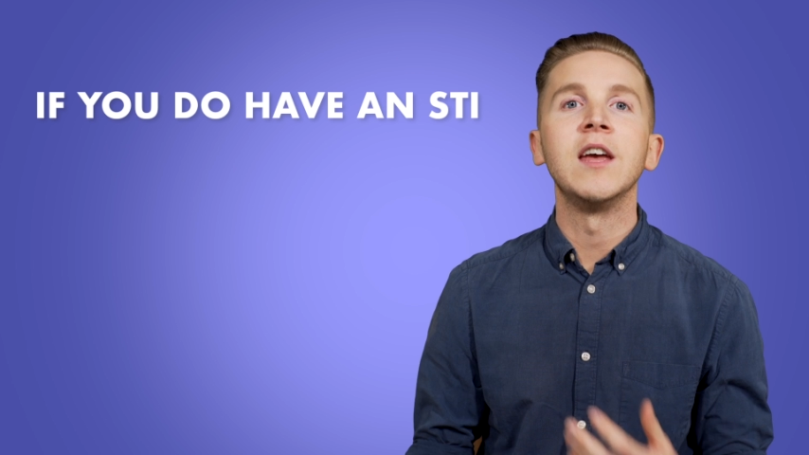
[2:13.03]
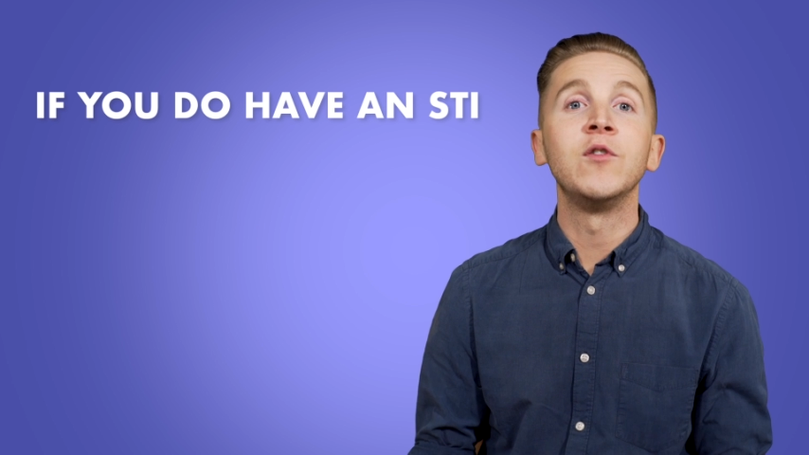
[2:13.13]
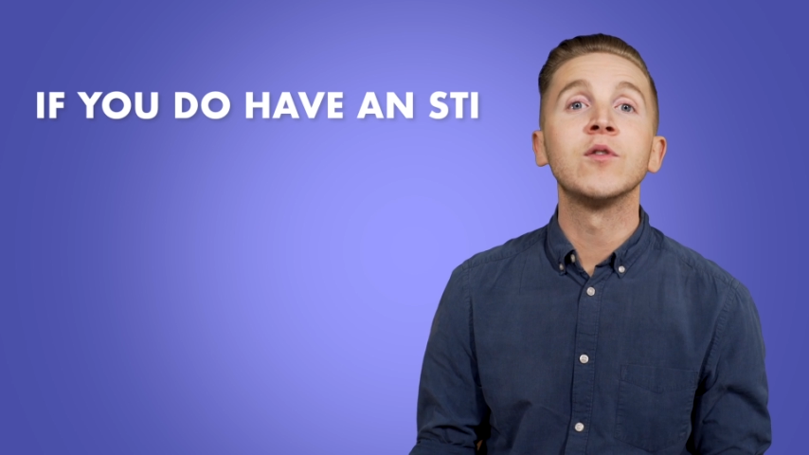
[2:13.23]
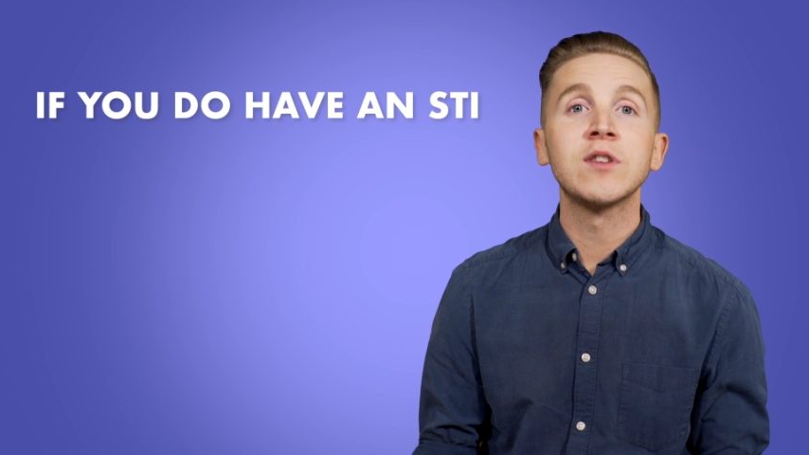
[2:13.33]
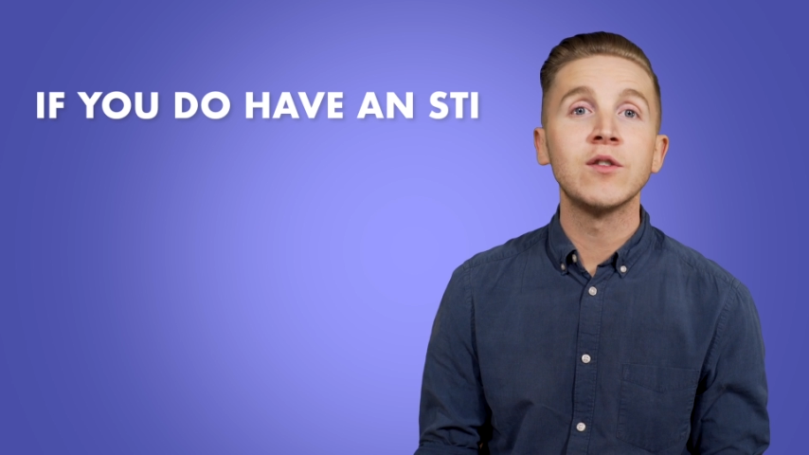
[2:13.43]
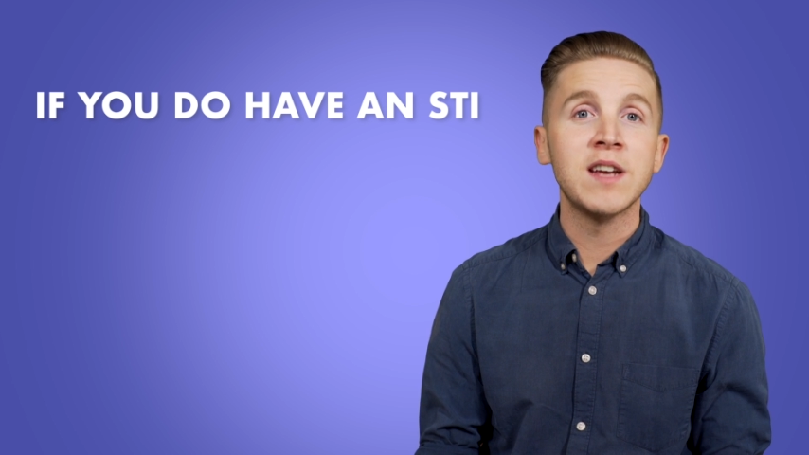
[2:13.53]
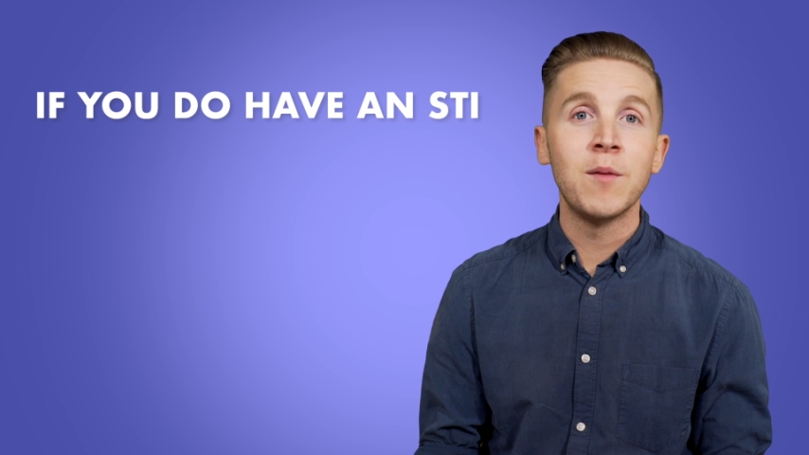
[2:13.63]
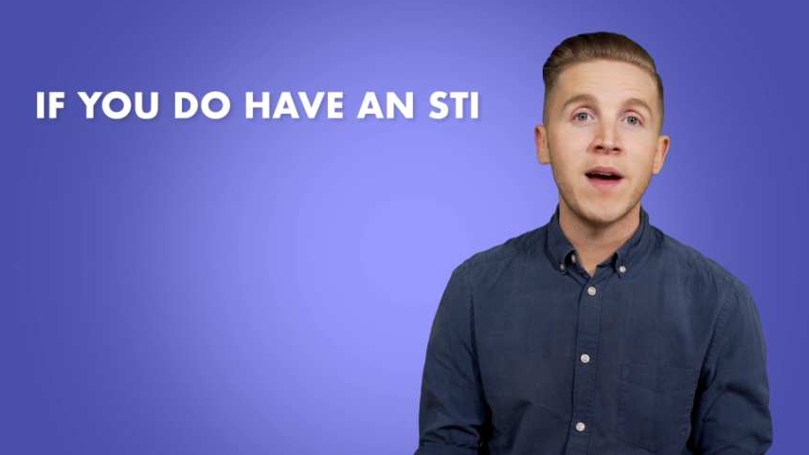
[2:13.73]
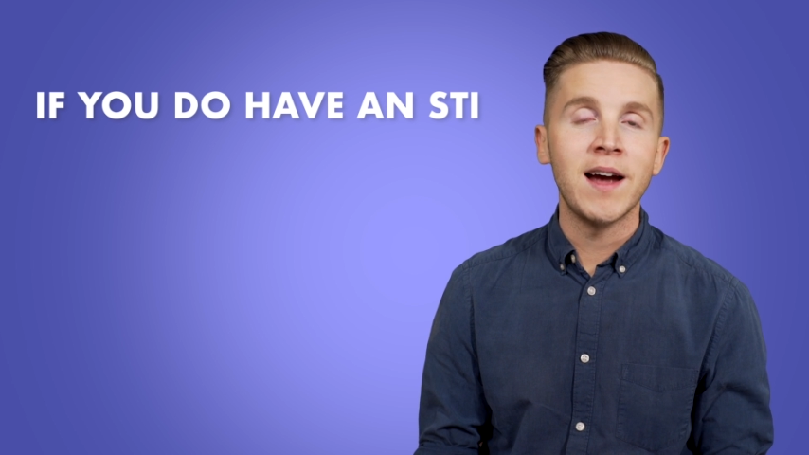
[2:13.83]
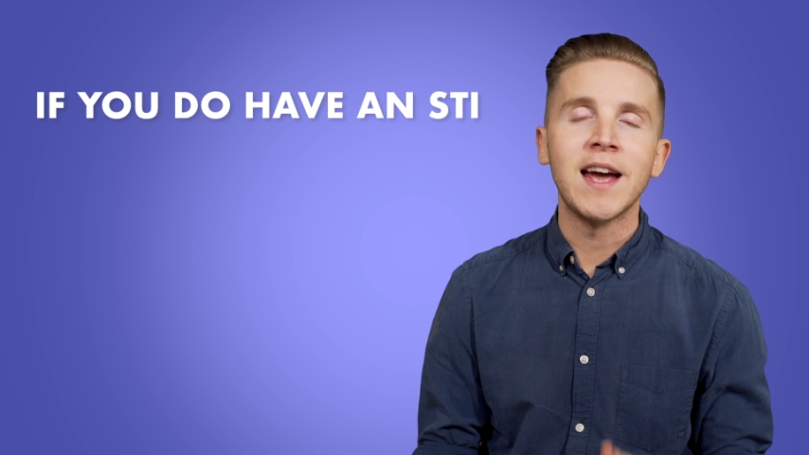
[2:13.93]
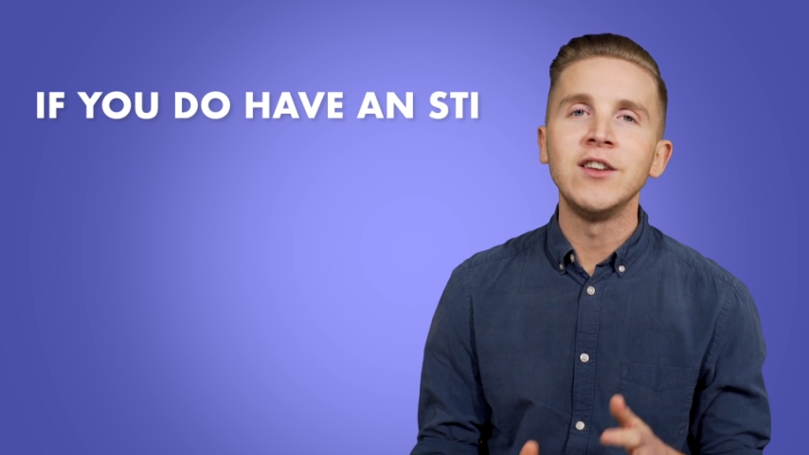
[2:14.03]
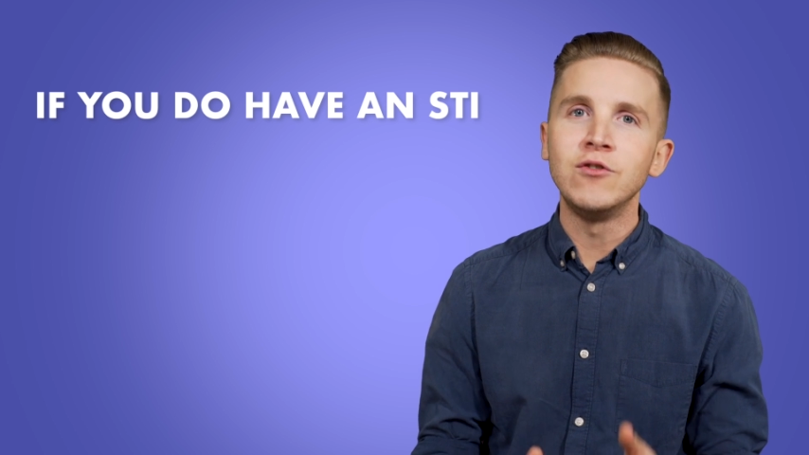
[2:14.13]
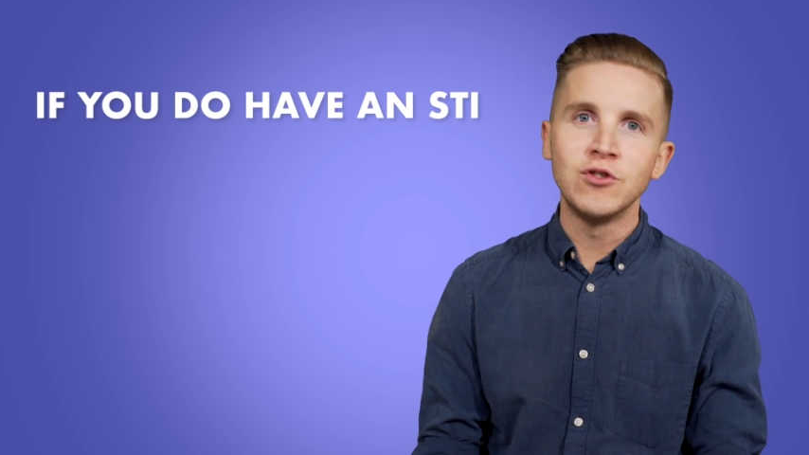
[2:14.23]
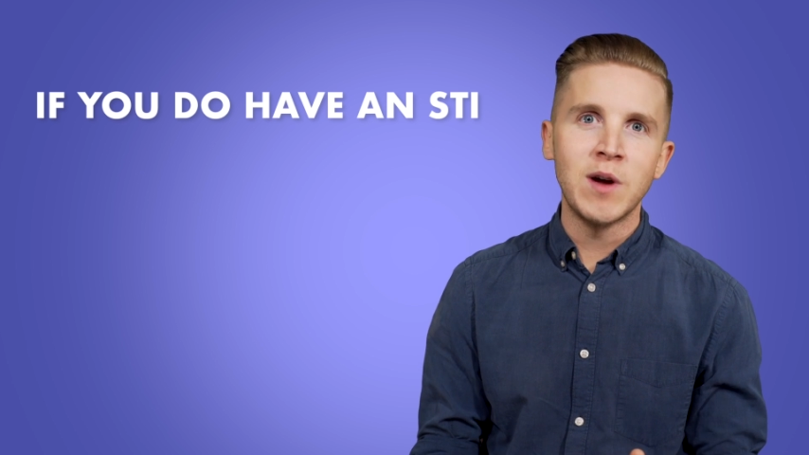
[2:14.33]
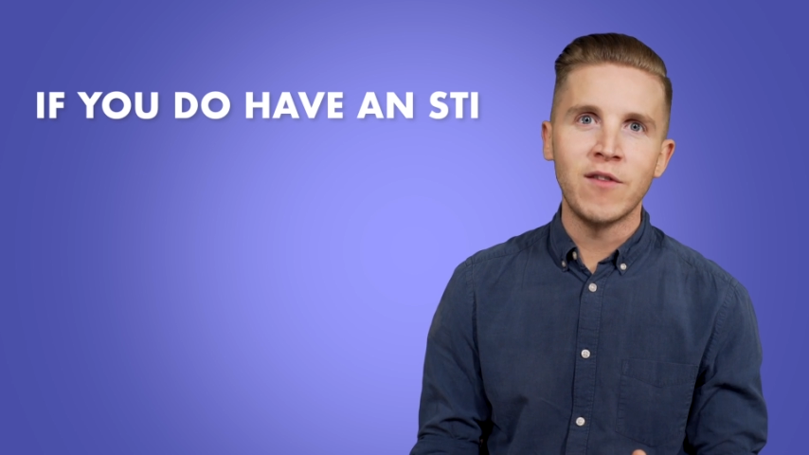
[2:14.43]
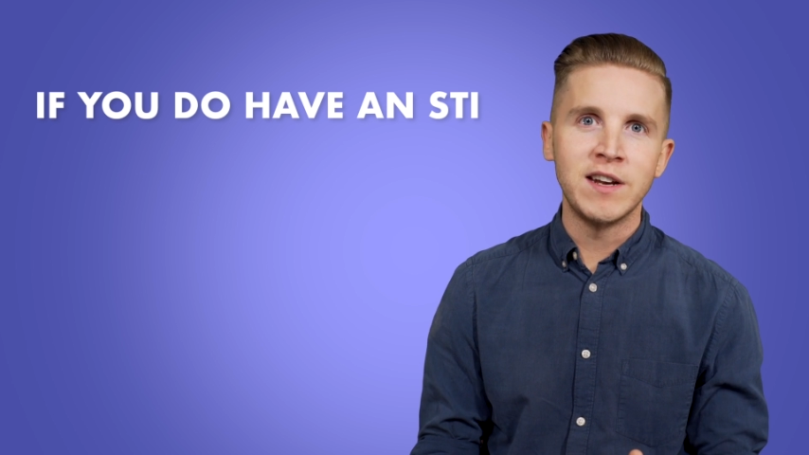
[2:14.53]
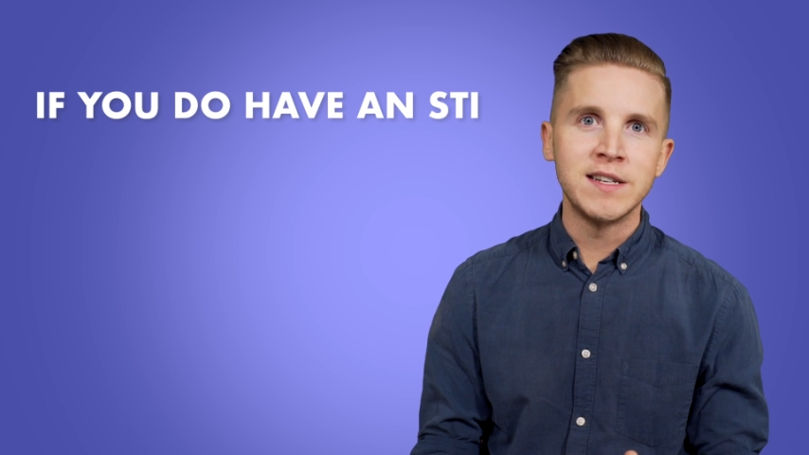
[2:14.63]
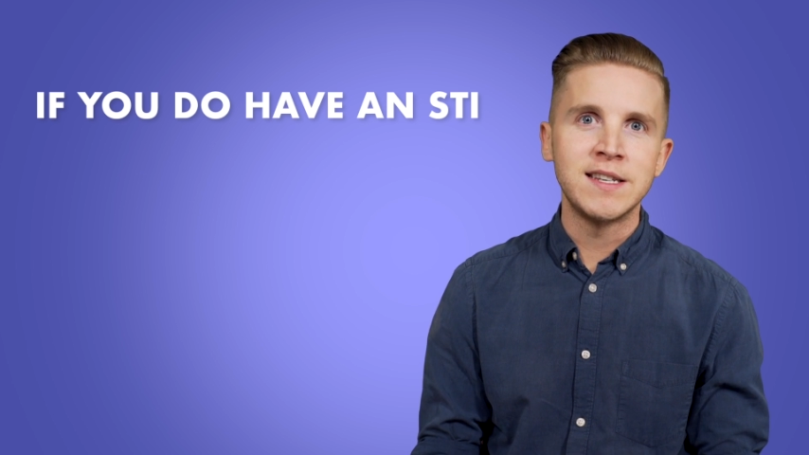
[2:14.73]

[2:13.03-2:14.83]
If your results come back and you do have an